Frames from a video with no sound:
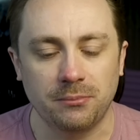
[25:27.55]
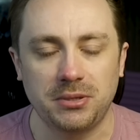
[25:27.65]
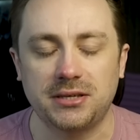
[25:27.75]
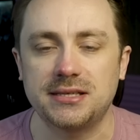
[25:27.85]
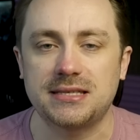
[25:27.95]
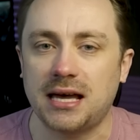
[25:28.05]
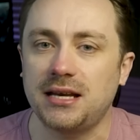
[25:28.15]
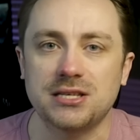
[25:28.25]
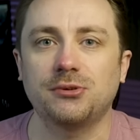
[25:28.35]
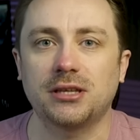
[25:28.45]
Because that
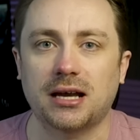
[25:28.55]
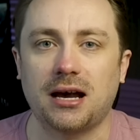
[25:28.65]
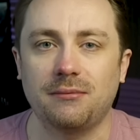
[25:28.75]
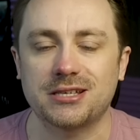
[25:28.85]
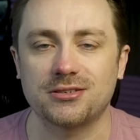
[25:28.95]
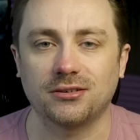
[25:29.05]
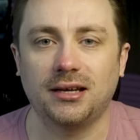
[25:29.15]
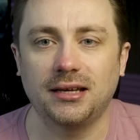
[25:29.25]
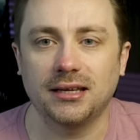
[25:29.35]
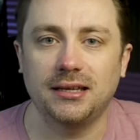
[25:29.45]
is what the comics are like.